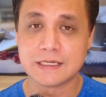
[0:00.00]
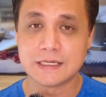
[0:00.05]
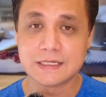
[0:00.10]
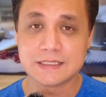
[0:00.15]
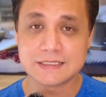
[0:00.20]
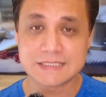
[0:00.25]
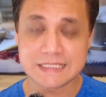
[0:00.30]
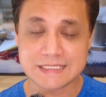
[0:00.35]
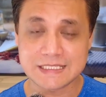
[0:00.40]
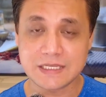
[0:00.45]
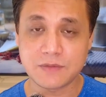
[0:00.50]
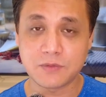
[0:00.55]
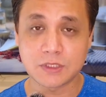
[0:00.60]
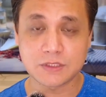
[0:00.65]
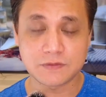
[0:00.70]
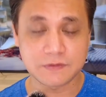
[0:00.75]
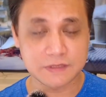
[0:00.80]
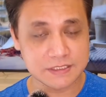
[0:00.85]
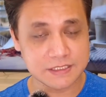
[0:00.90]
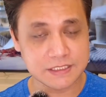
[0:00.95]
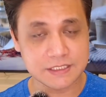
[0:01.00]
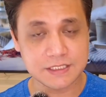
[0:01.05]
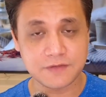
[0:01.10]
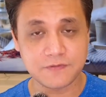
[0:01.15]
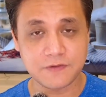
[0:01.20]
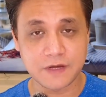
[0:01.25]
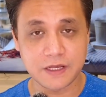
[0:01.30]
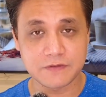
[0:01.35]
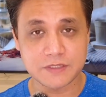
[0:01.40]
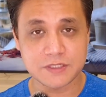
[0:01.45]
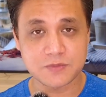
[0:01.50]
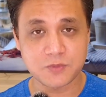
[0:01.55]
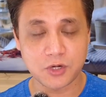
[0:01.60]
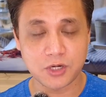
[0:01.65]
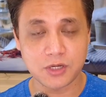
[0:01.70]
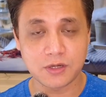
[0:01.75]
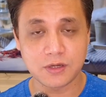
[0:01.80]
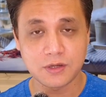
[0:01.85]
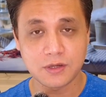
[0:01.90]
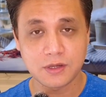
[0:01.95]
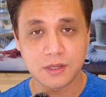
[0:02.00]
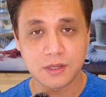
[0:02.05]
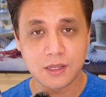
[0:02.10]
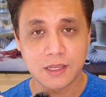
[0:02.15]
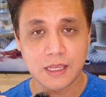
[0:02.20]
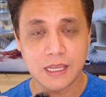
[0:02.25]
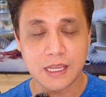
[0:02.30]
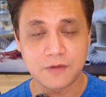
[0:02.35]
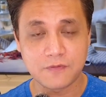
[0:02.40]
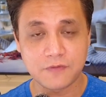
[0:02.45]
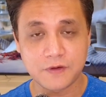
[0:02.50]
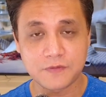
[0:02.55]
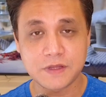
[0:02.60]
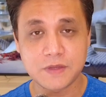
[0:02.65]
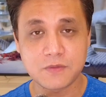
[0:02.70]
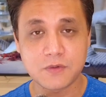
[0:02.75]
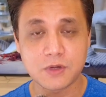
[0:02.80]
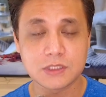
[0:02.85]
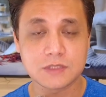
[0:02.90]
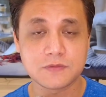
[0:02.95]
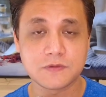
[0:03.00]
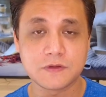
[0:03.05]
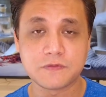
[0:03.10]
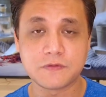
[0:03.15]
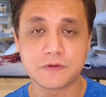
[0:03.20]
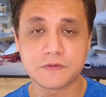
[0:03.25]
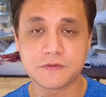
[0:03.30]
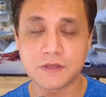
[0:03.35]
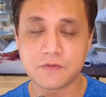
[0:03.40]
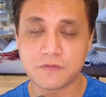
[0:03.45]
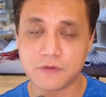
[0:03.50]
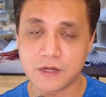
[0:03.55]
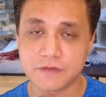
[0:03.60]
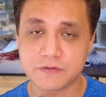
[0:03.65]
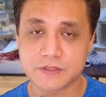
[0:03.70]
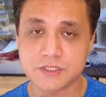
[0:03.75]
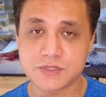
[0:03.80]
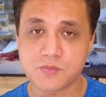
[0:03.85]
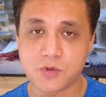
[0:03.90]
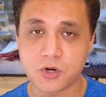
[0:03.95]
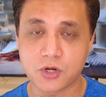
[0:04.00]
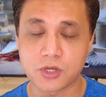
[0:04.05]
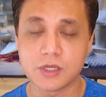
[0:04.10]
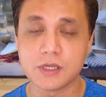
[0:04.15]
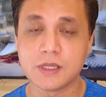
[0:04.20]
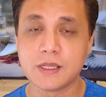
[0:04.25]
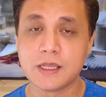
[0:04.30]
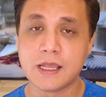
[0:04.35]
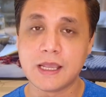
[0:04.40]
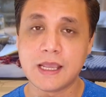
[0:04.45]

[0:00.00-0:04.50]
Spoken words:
60 watts for the 65-inch model and 50 watts for the 55-inch model.